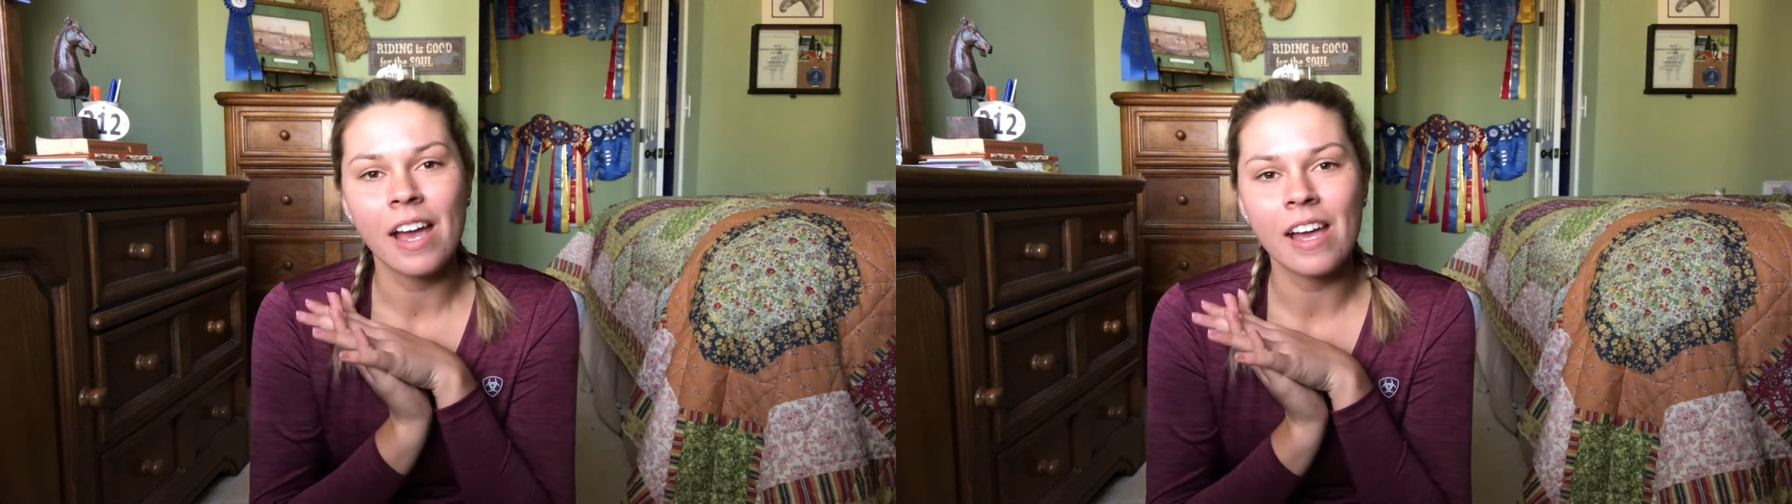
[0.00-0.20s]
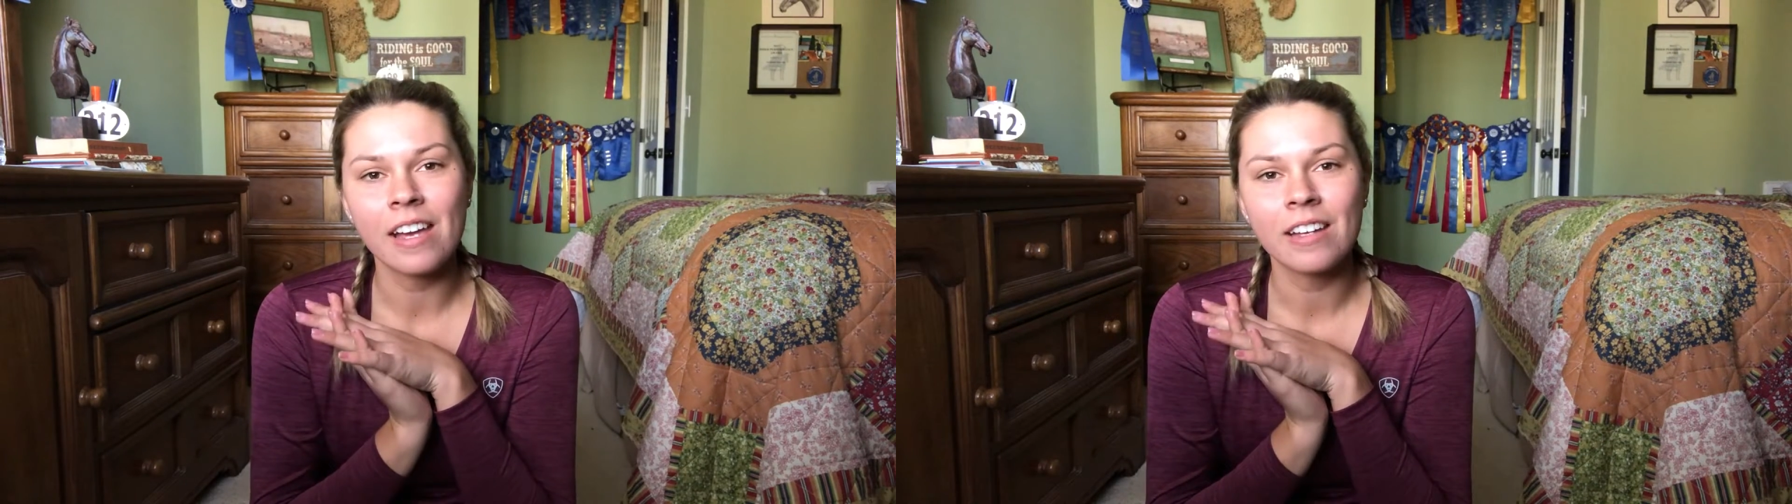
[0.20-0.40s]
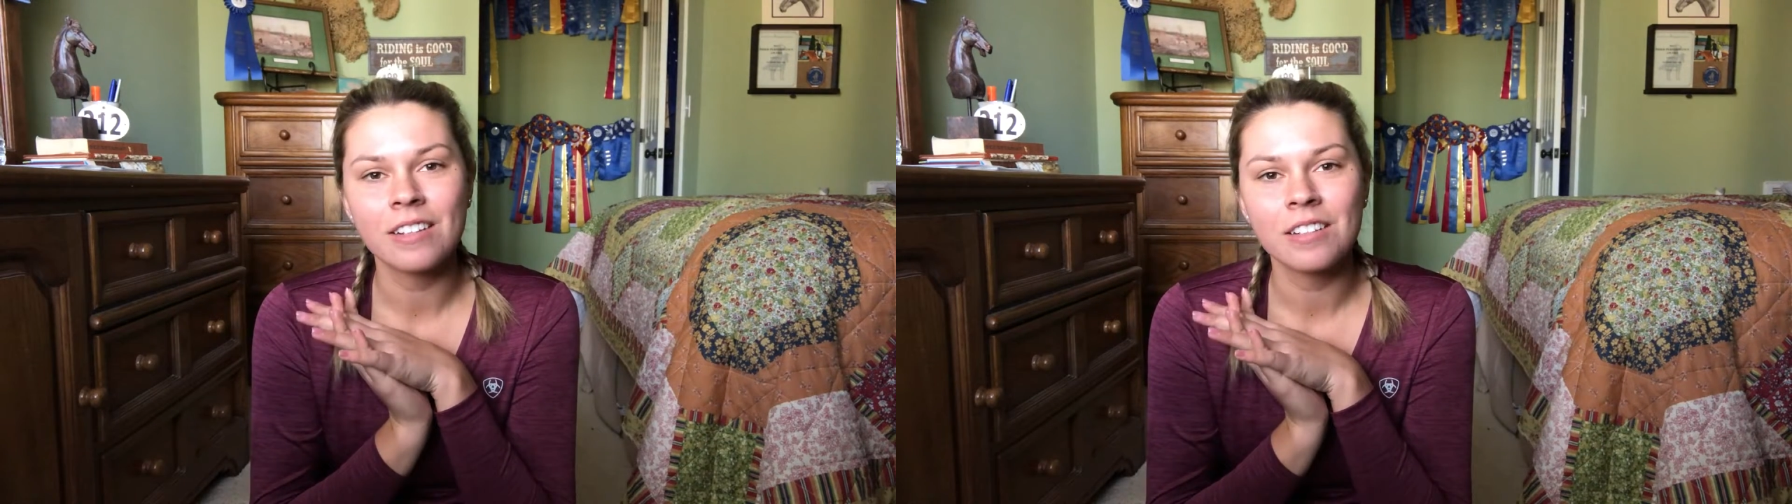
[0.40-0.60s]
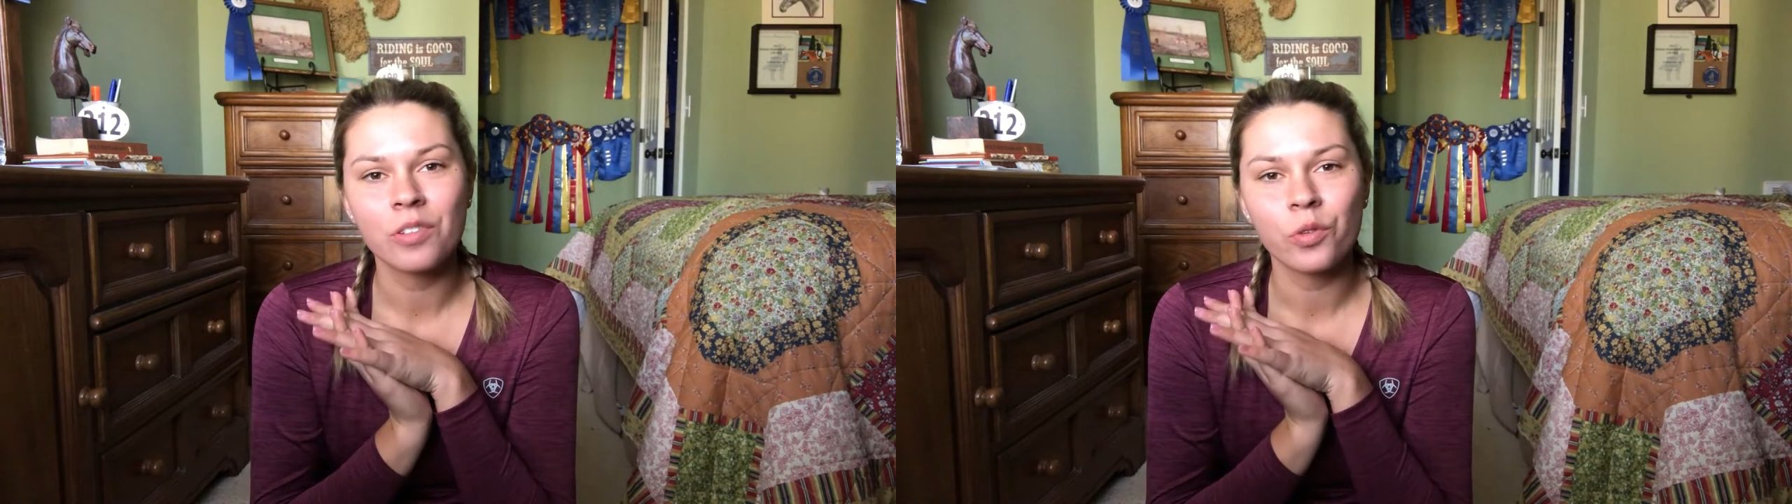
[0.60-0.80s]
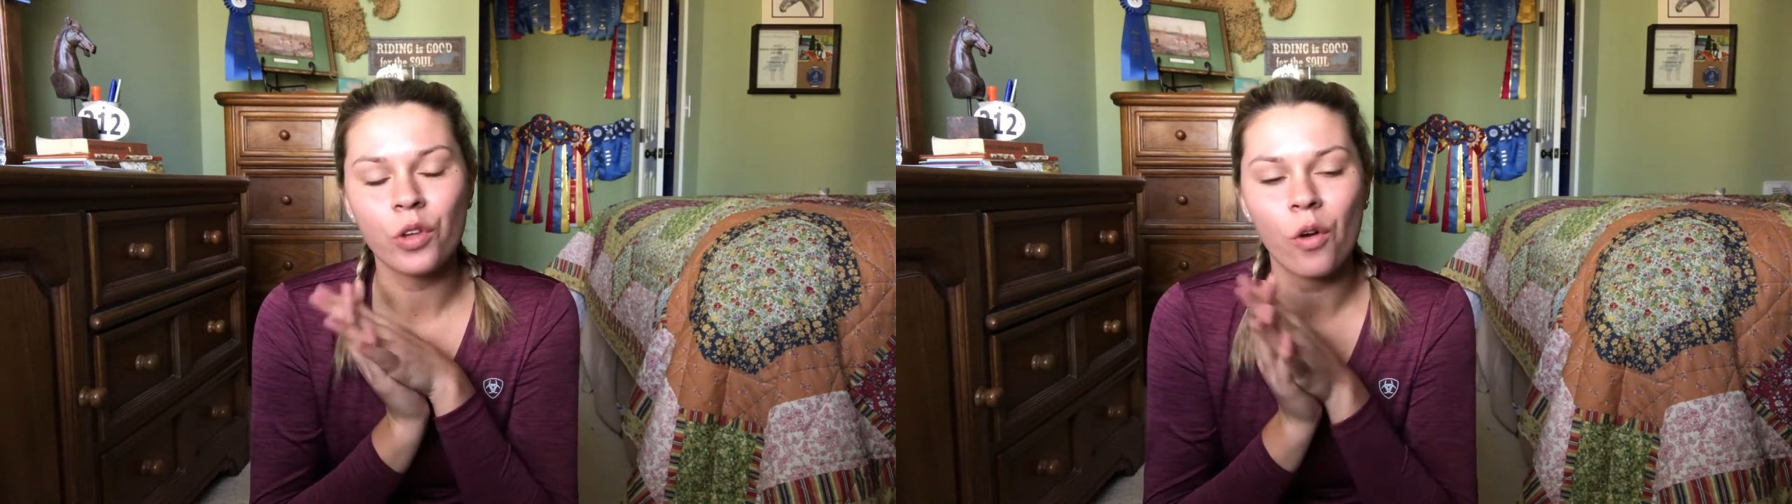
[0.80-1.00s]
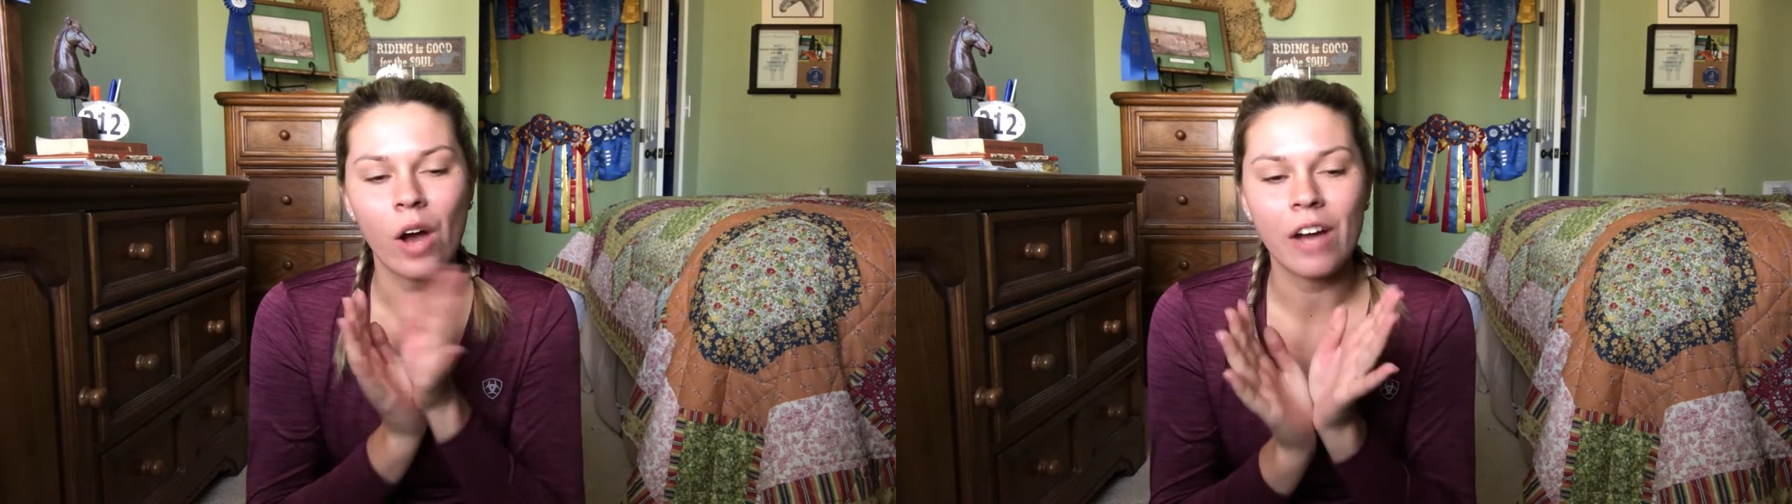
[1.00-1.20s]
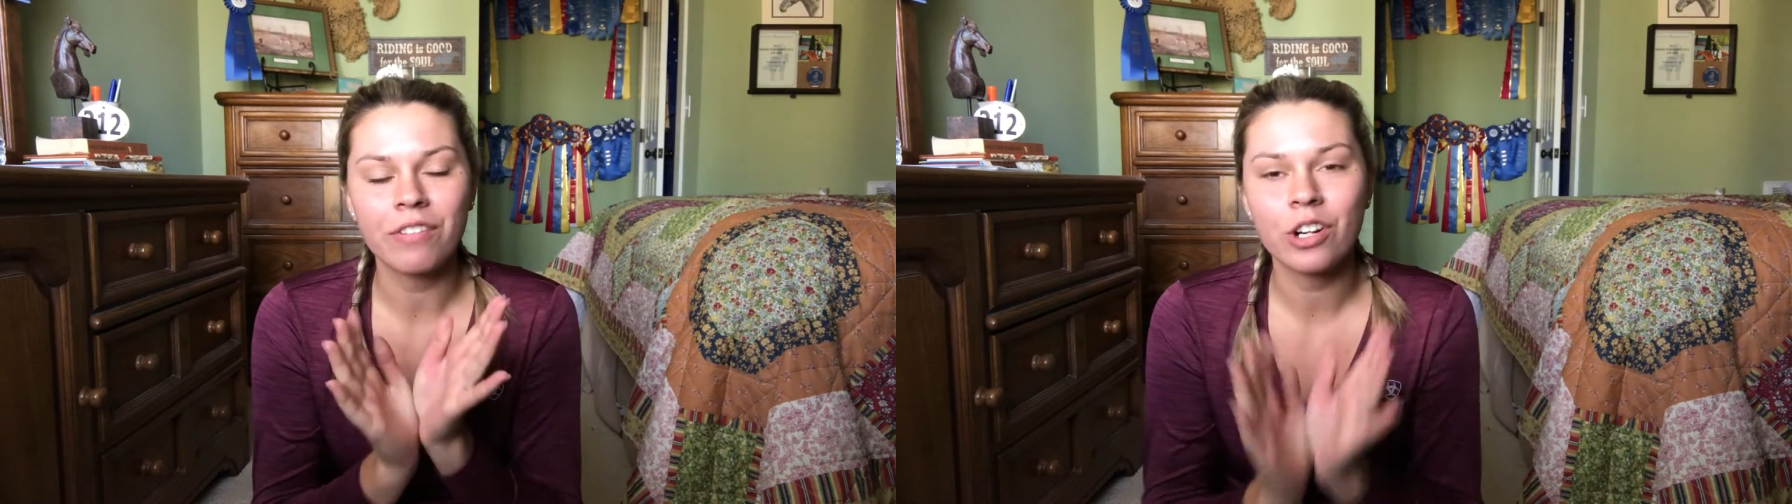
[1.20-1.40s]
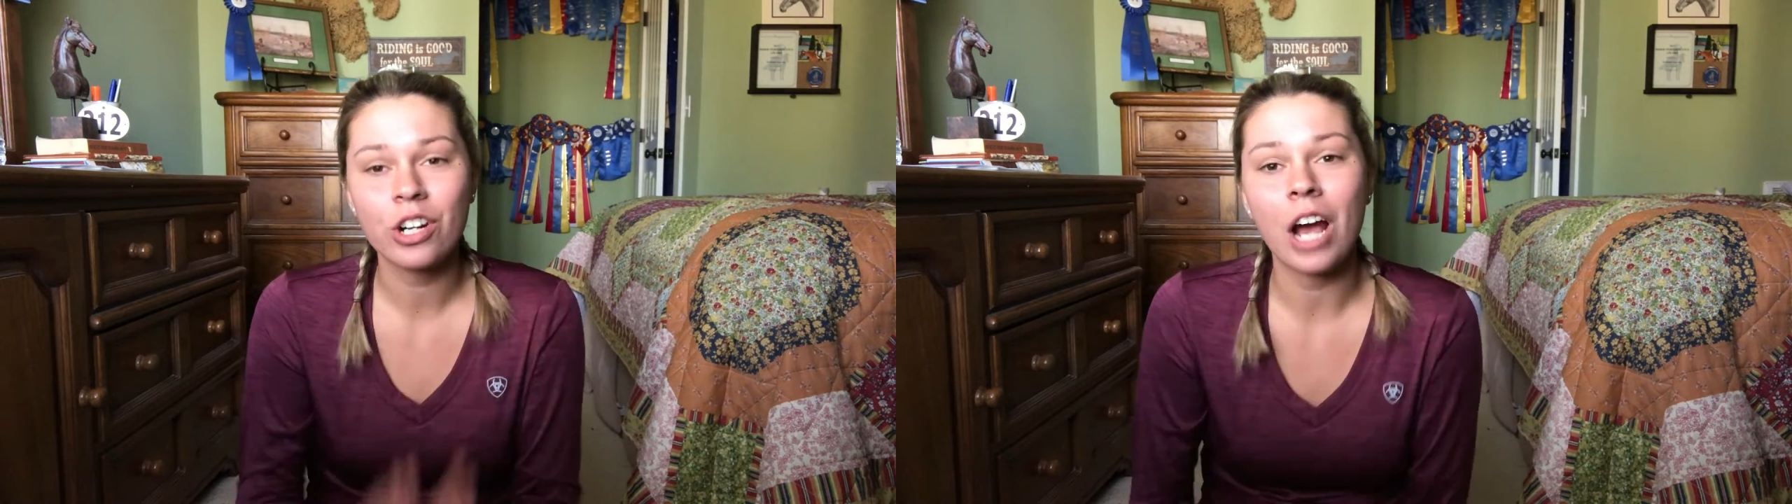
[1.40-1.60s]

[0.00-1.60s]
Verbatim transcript: And so I figured